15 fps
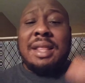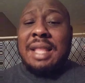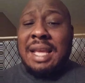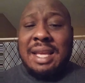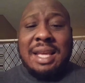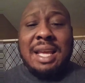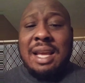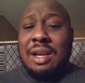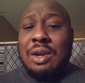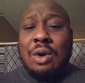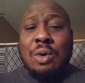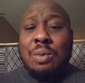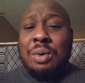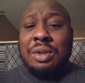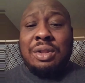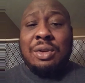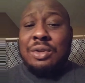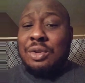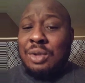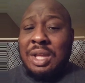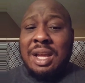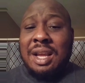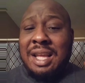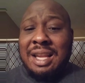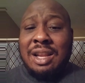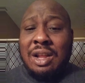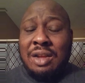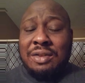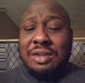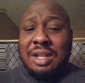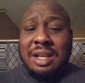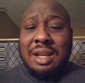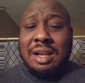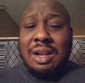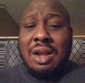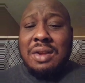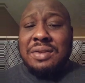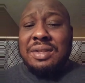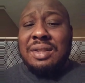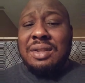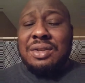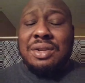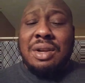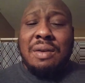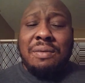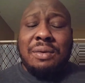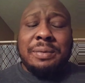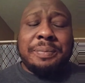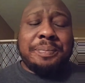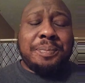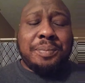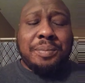they can't go with you, so they get lost. They get lost in the shuffle.